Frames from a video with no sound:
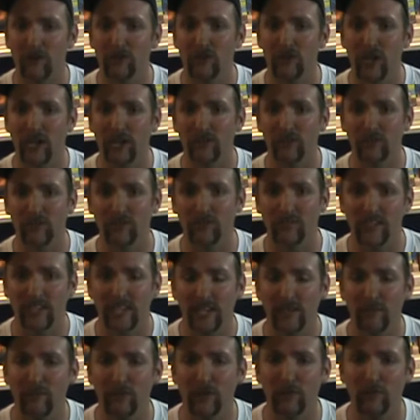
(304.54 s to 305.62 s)
changes, and
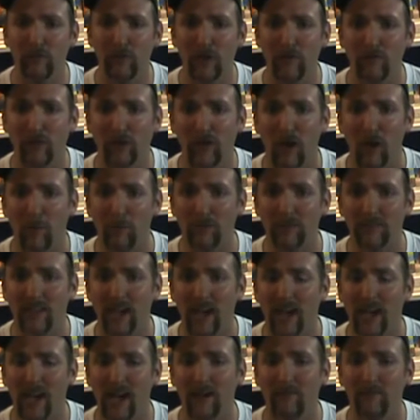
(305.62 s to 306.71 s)
even if you have a couple
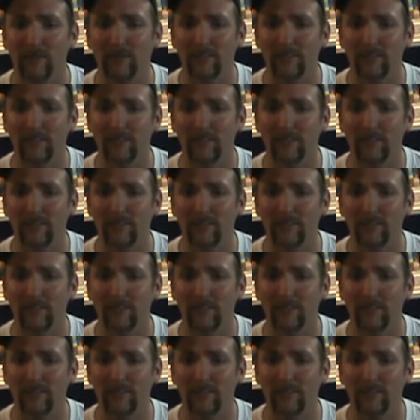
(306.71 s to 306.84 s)
die off,